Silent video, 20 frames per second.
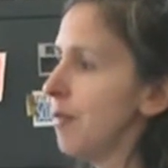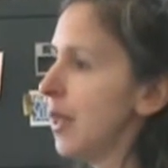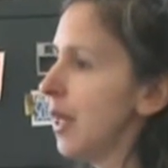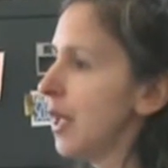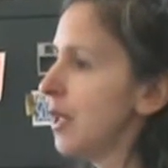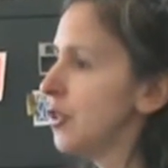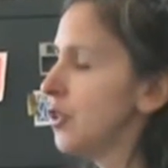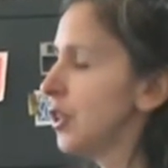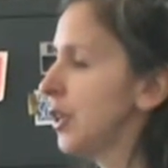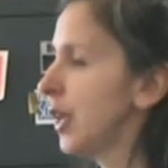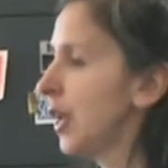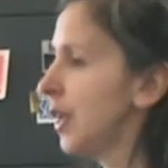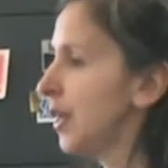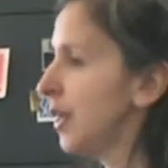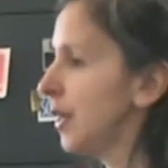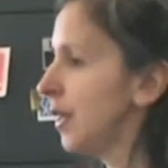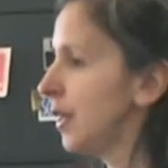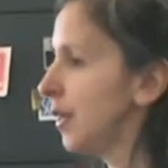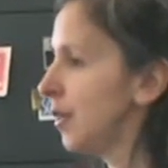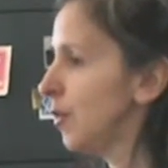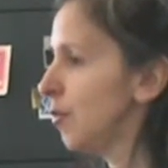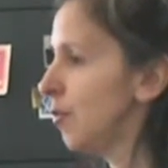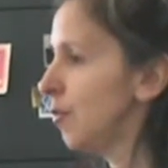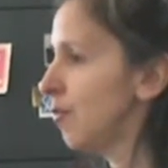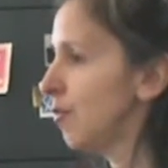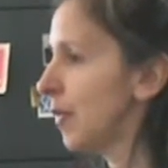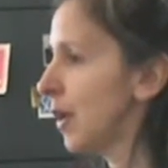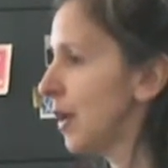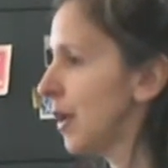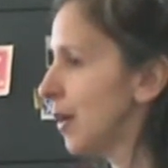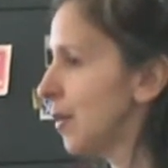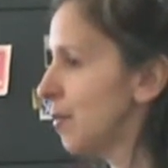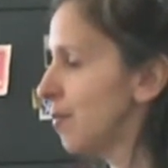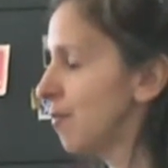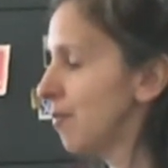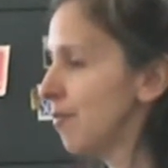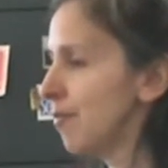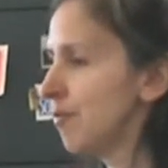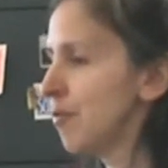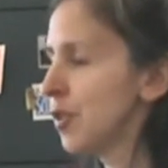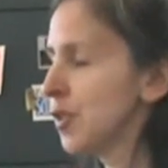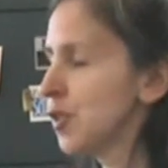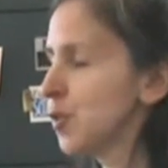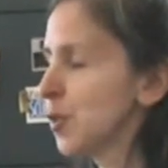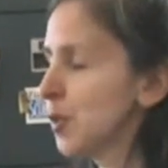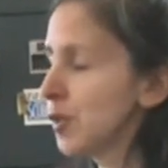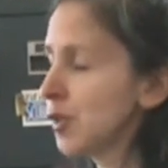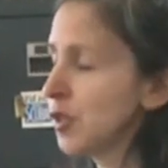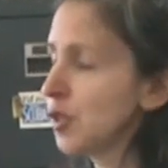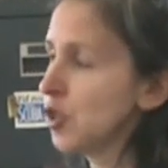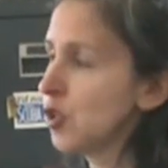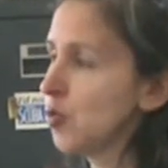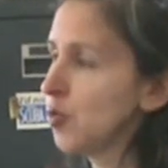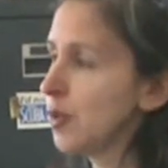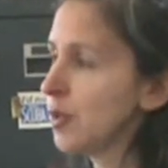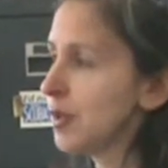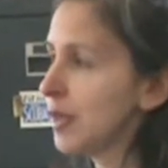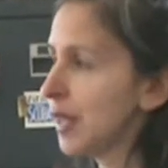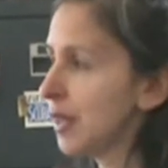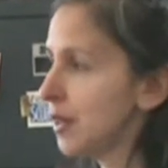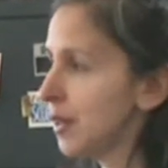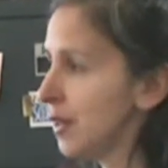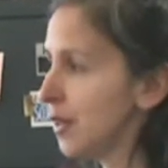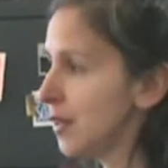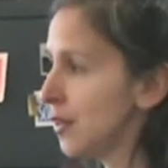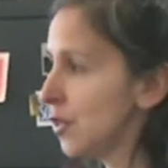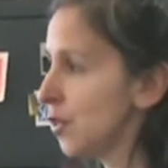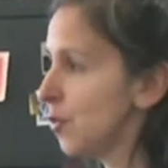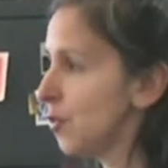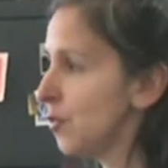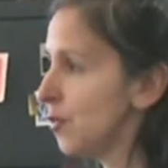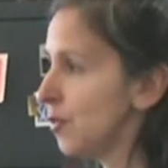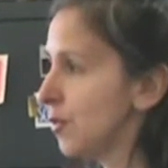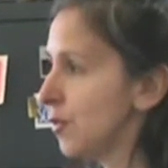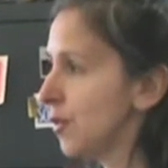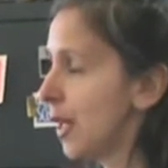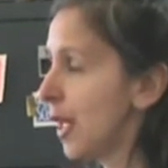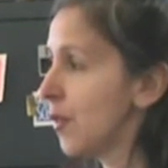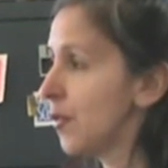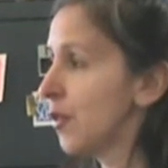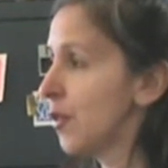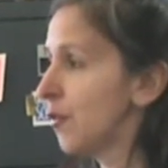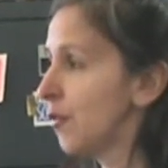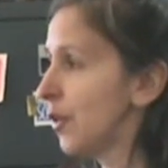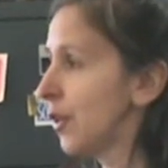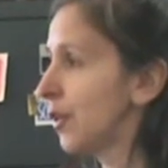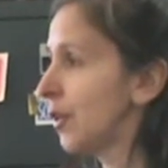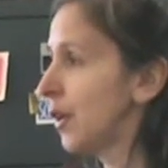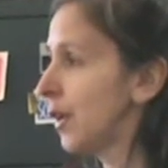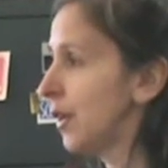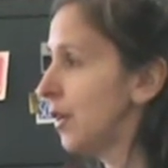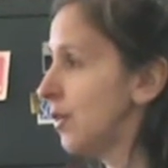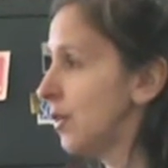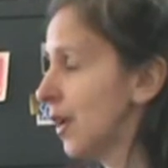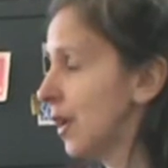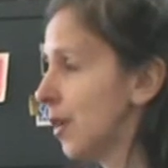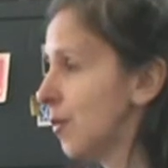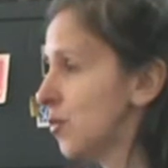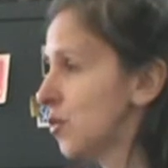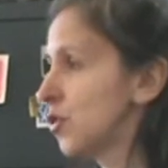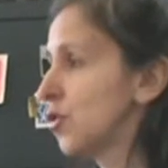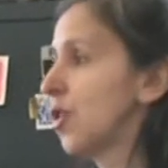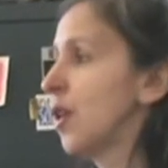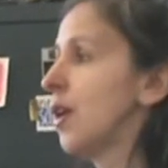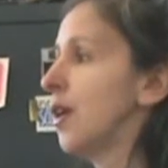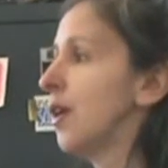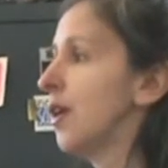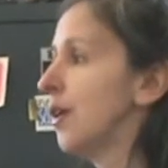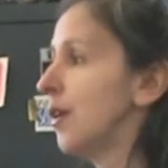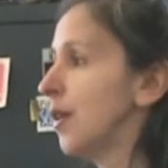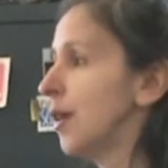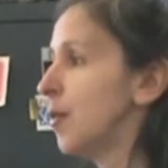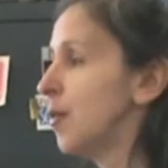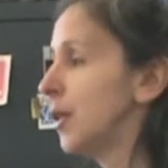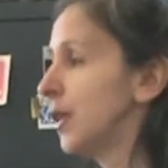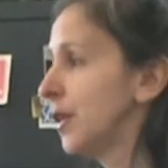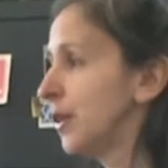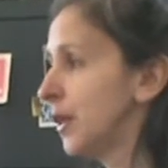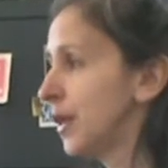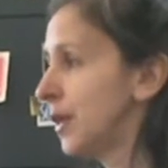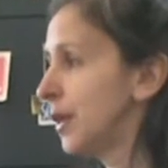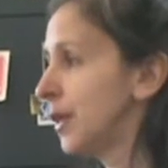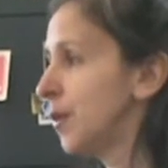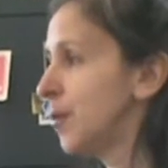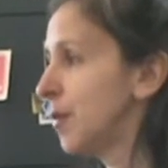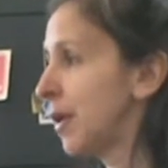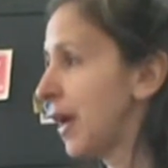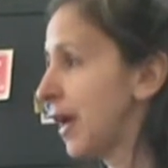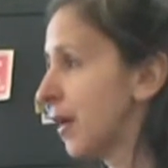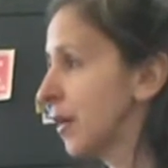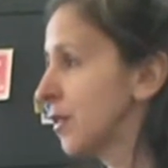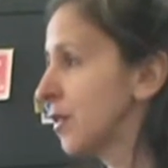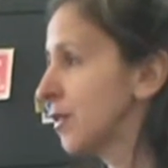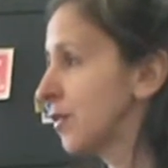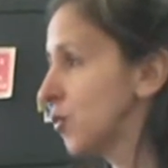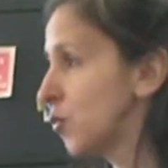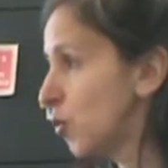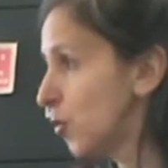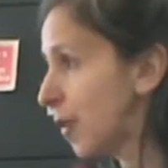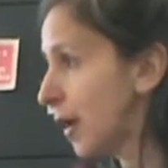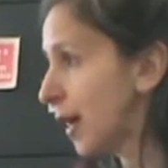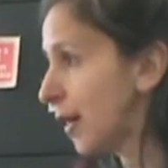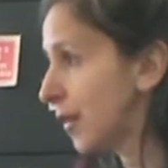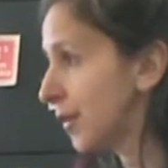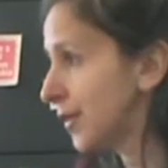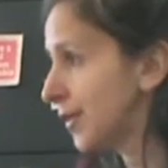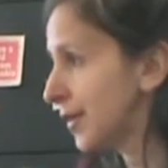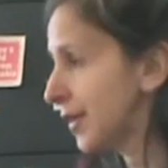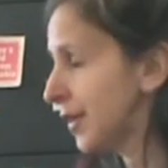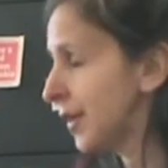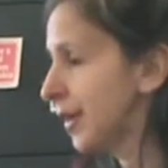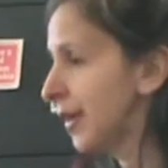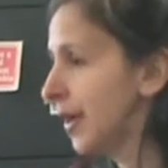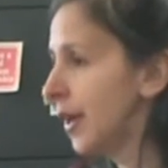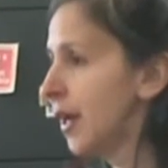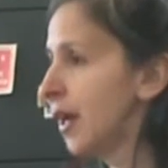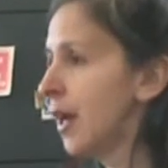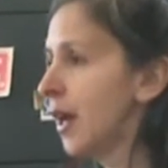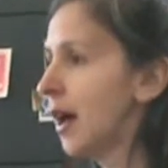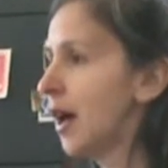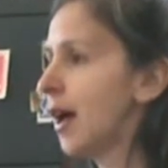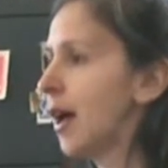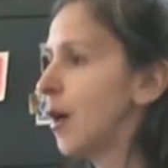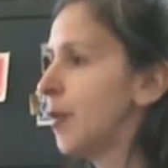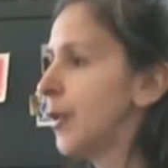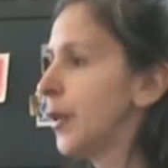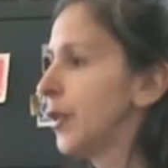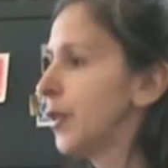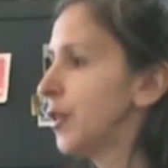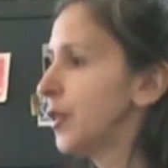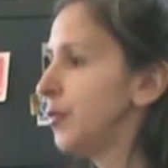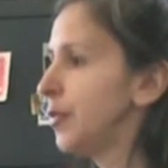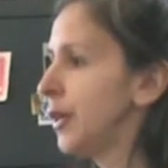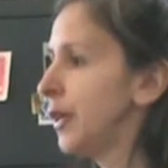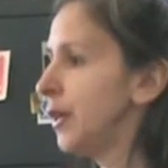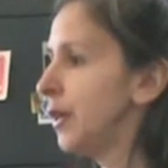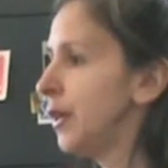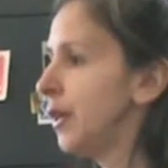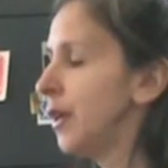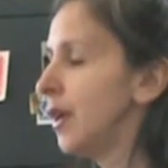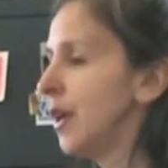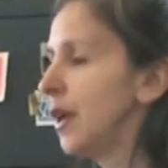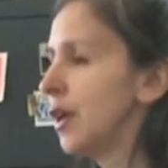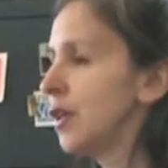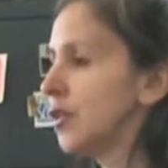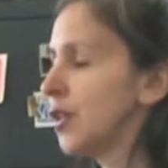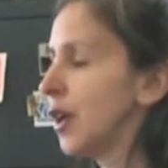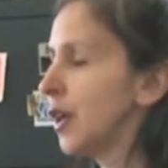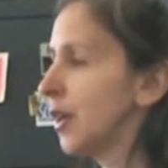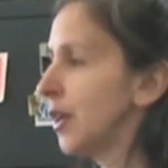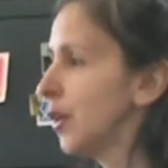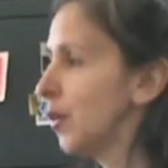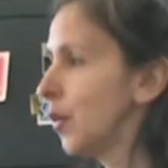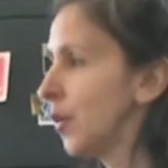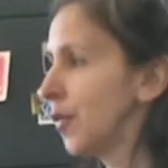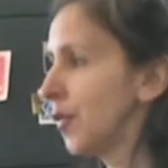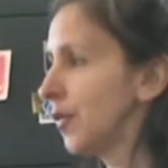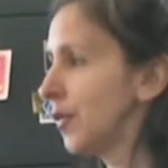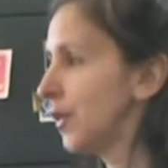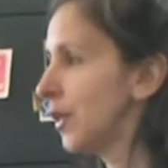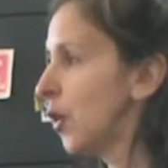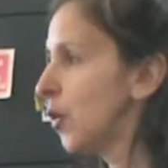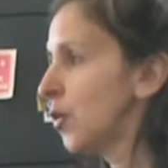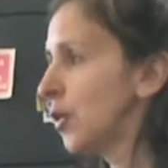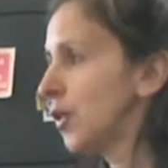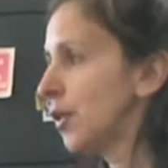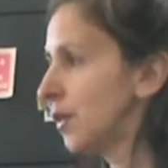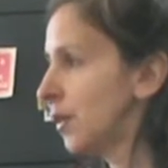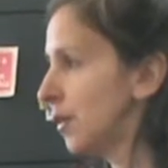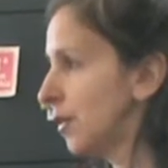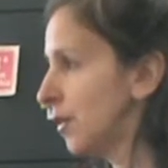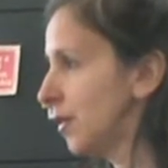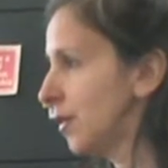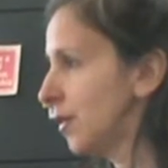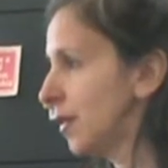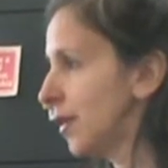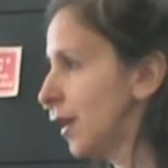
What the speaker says: educating principals and superintendents who have a very strong ability to impact school policy. It could be talking with local